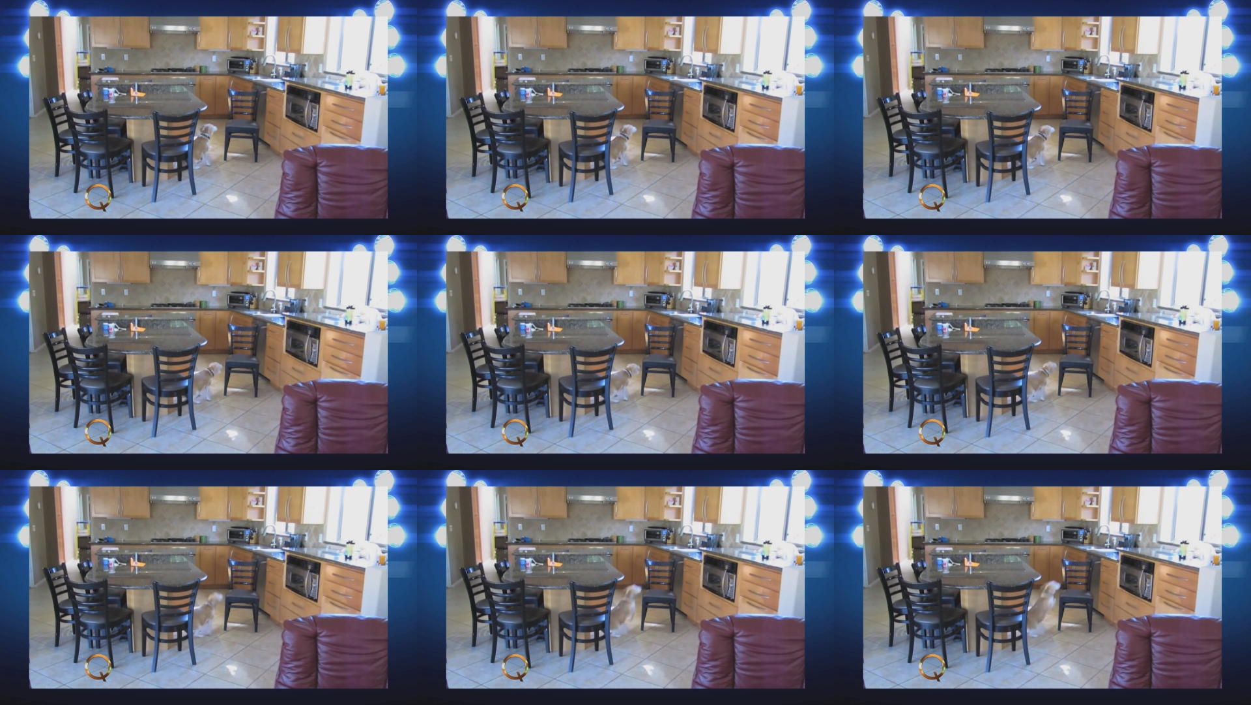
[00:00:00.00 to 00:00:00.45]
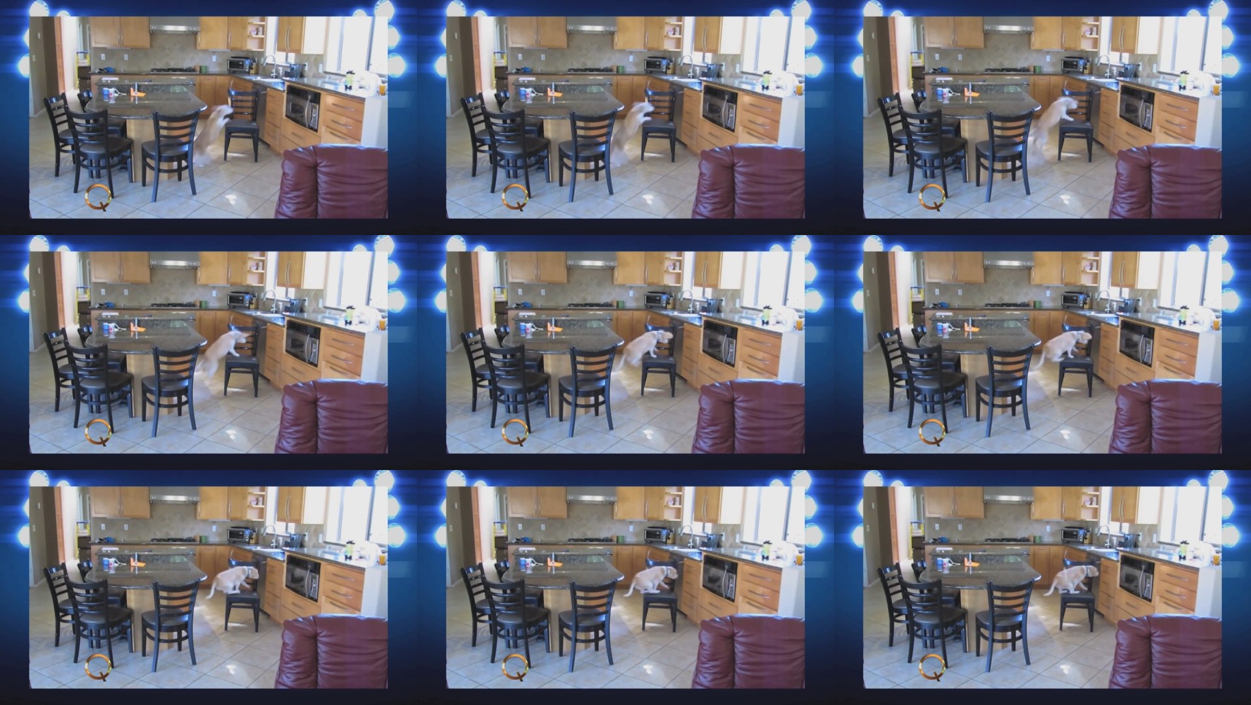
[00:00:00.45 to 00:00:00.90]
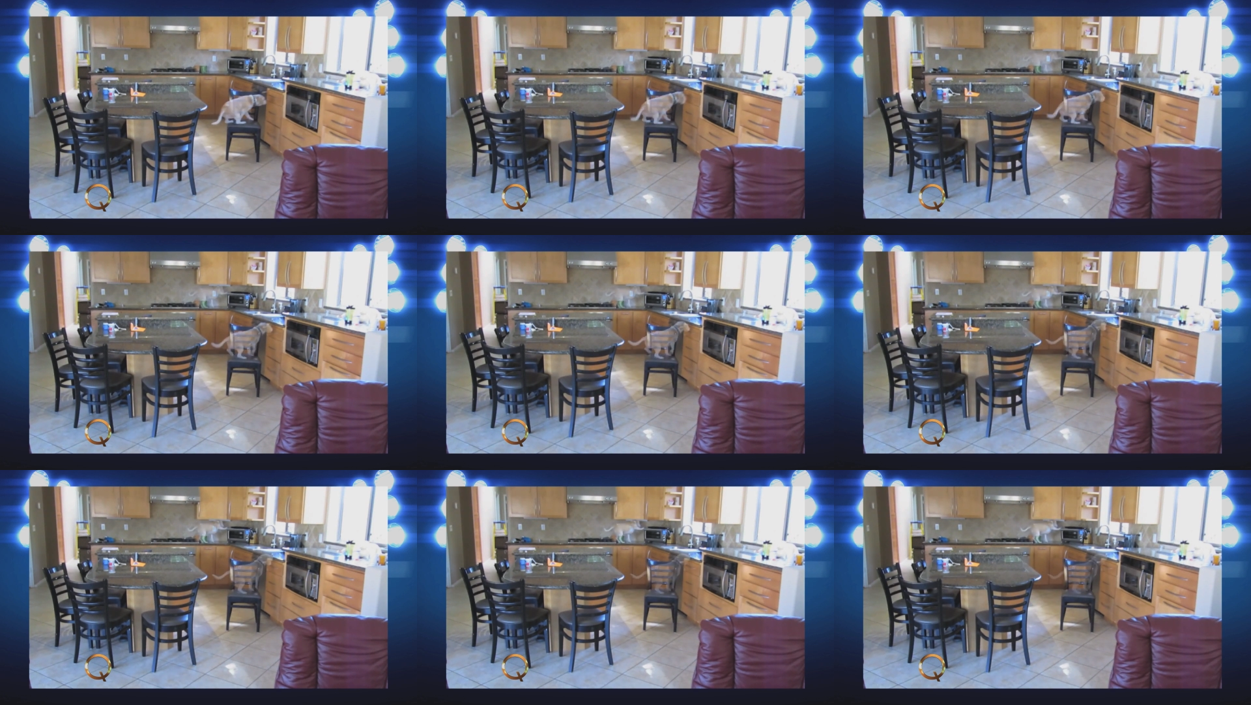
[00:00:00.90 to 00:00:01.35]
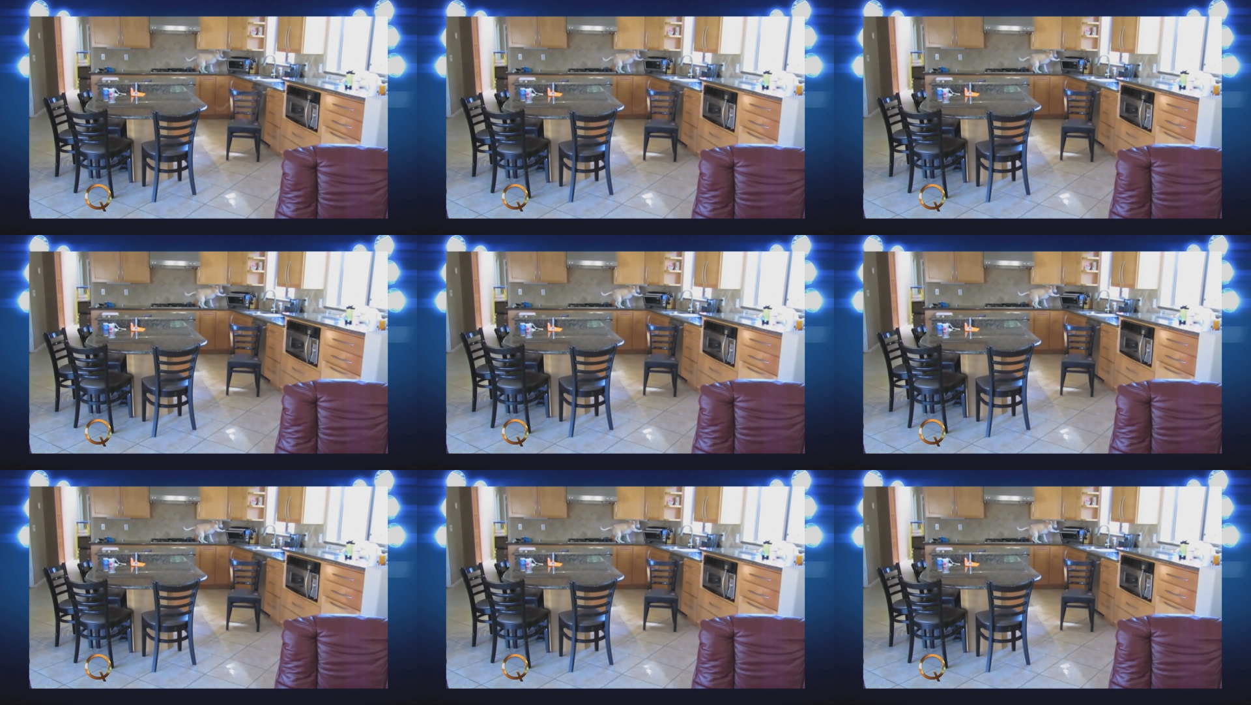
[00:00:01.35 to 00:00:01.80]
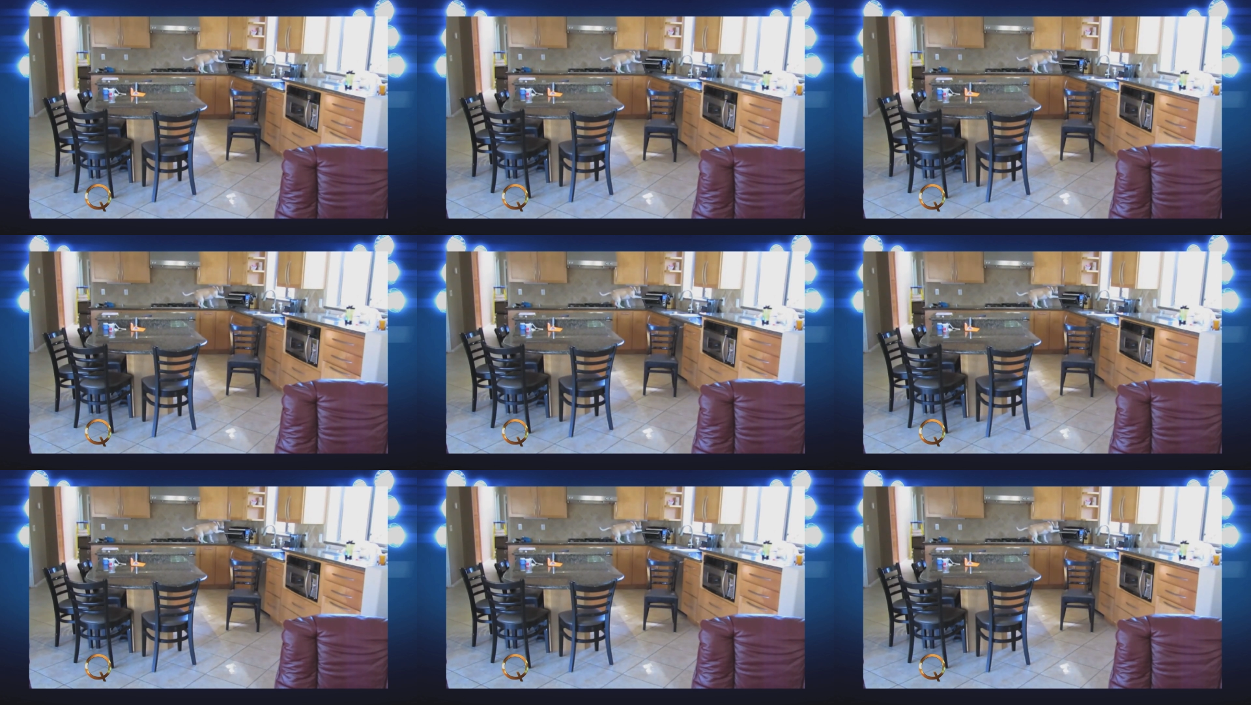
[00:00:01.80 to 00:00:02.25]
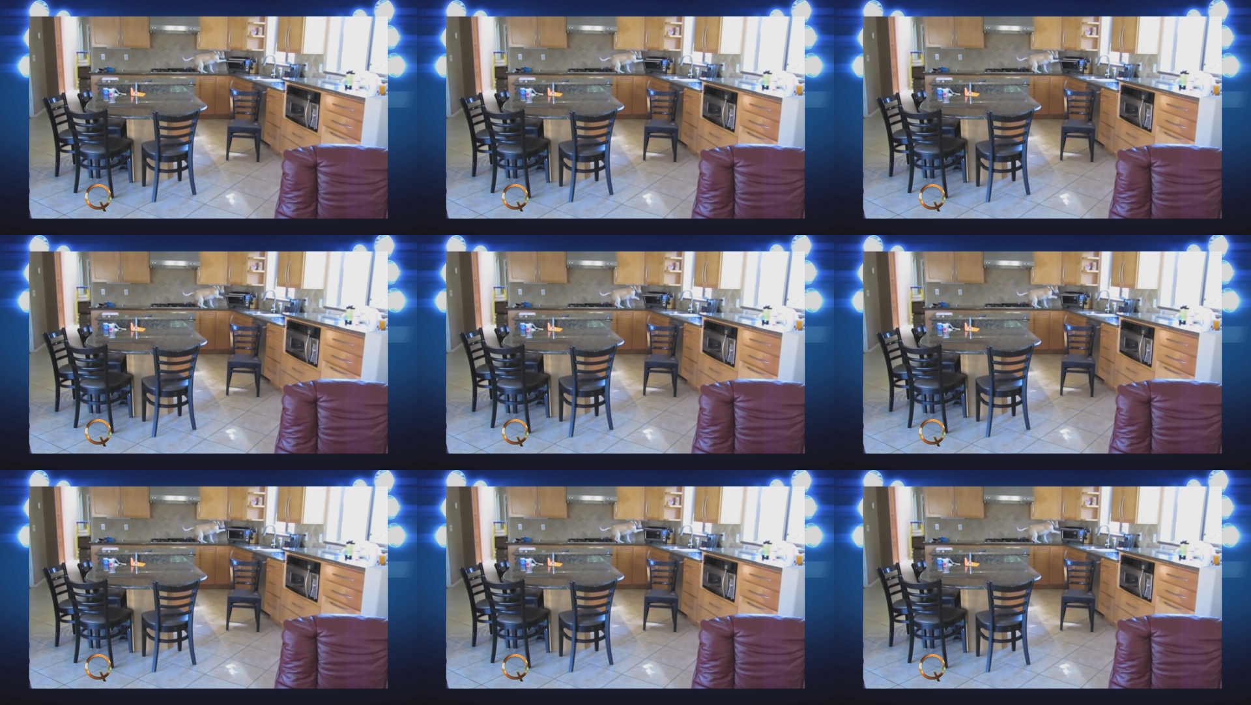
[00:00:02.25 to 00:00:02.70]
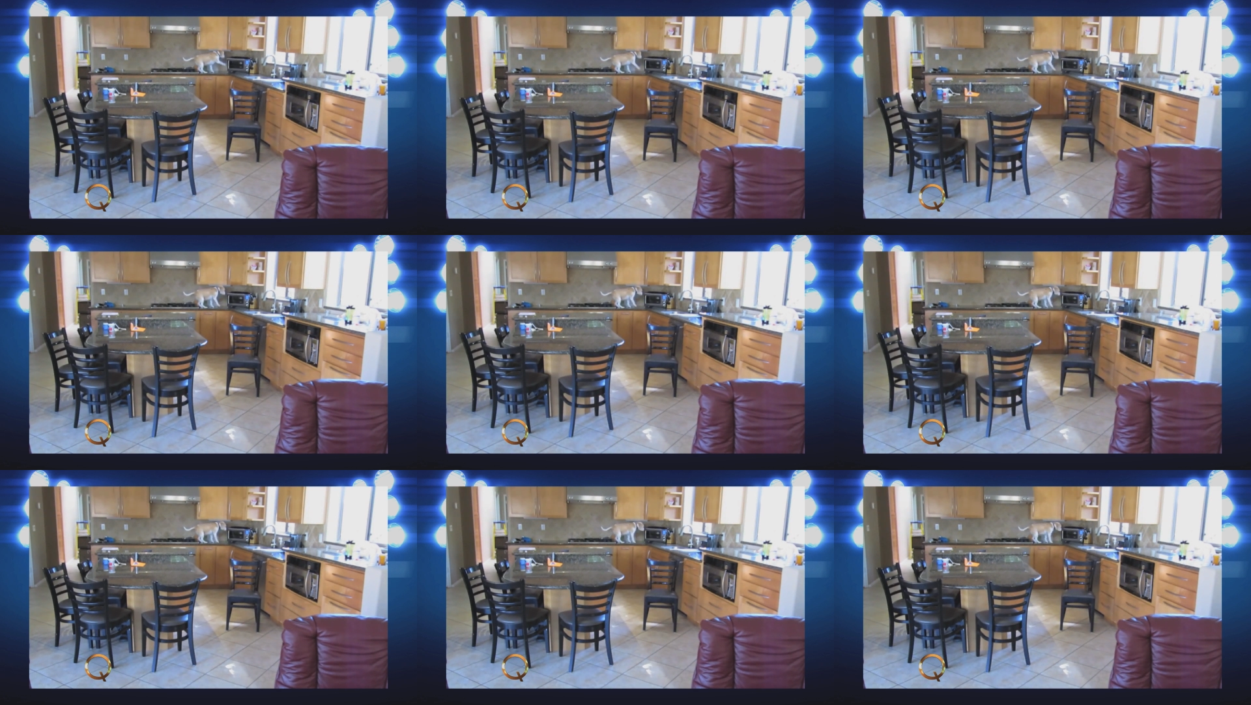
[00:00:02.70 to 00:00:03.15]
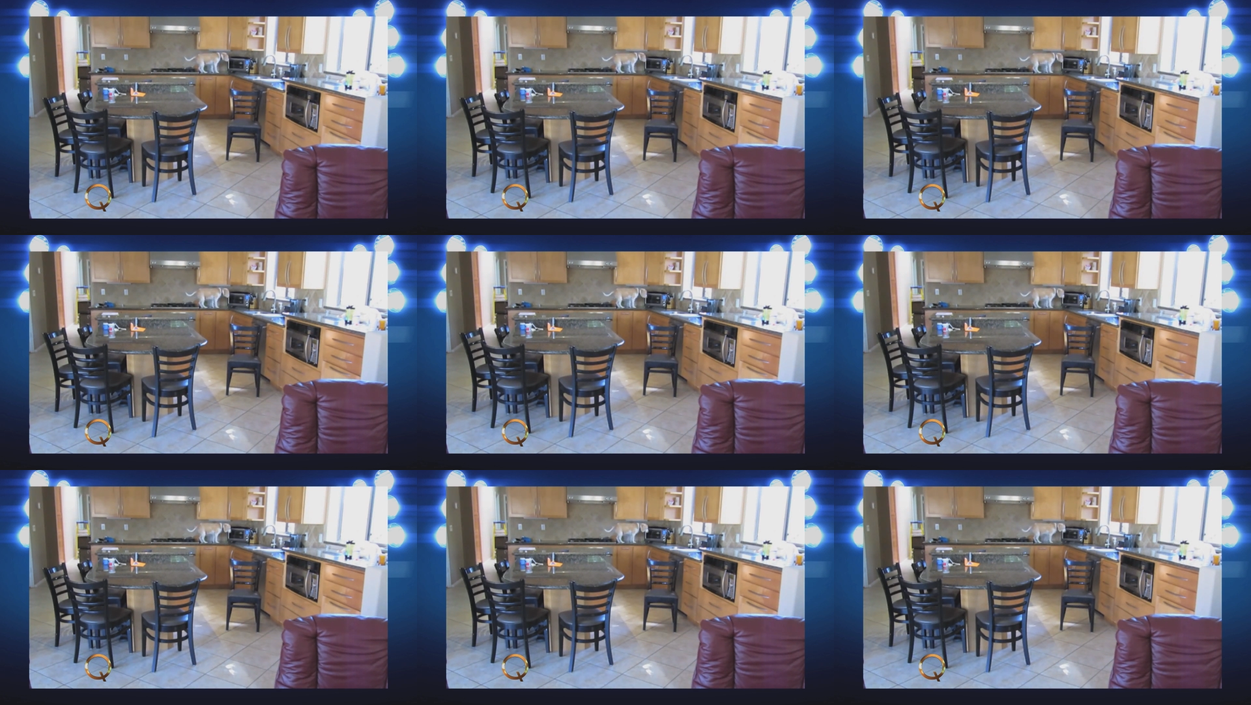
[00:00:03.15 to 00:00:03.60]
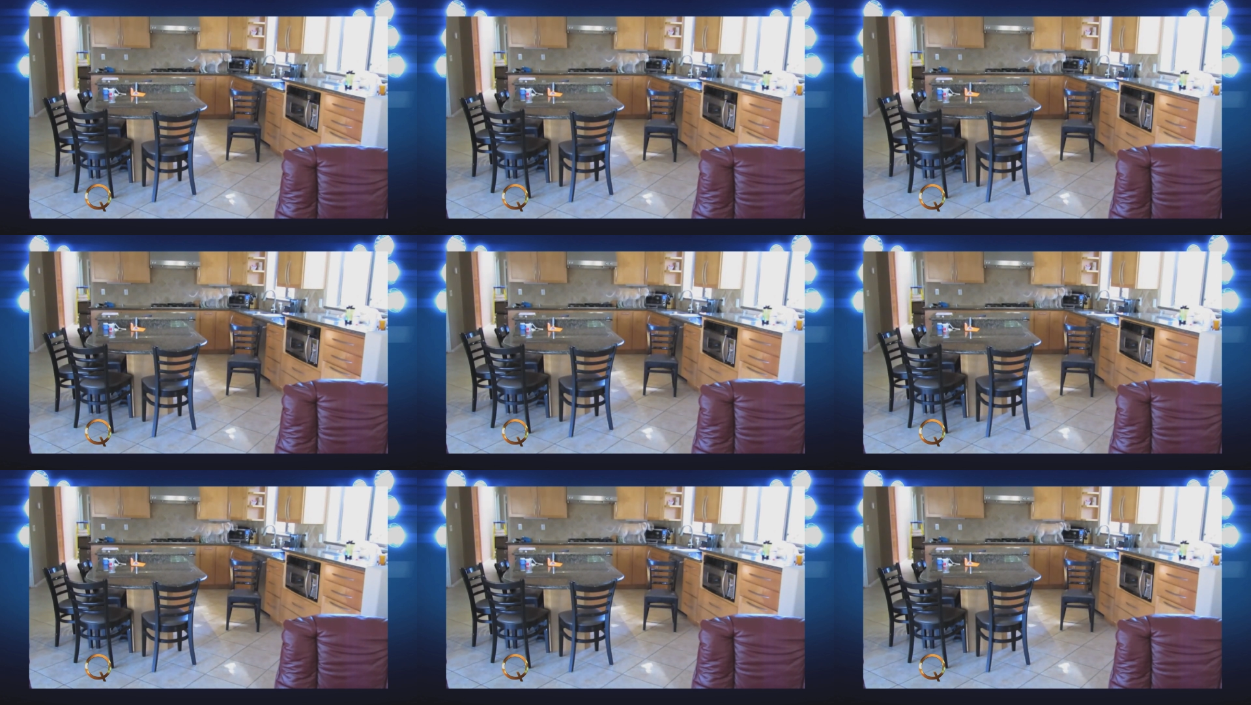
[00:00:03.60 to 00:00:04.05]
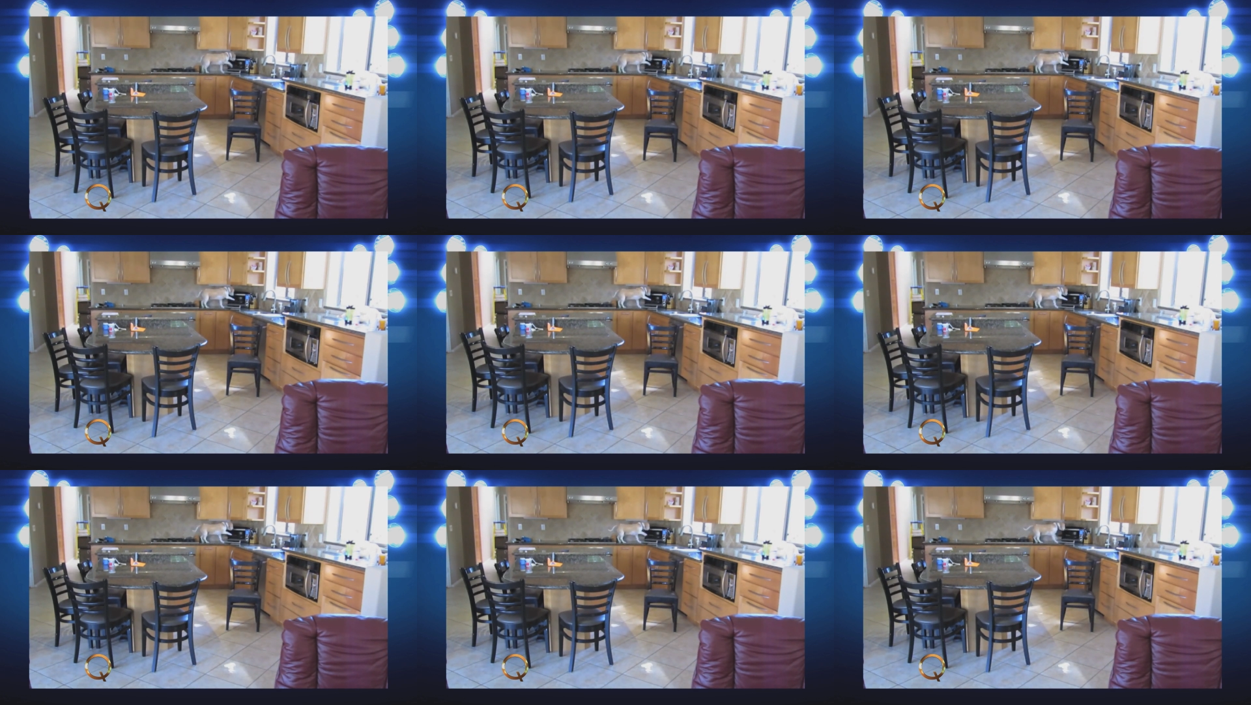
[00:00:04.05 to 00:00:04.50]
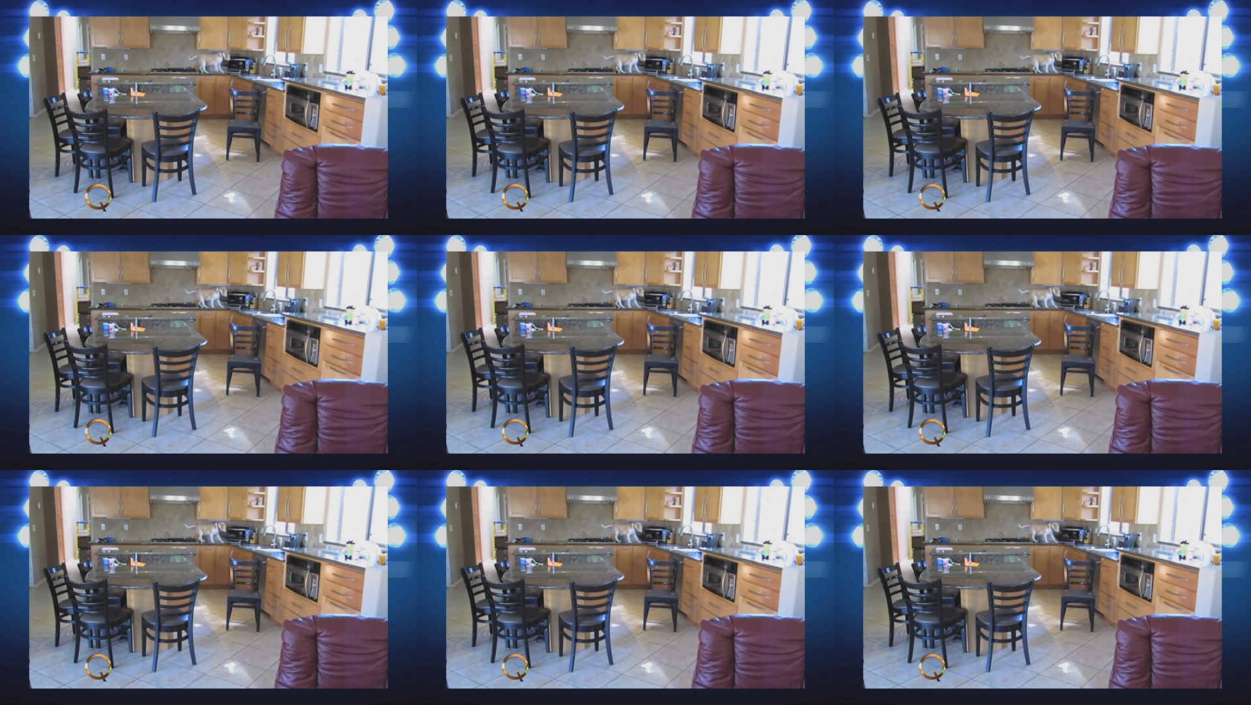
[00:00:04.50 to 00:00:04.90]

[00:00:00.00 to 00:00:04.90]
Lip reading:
Nobody's mouth can be seen.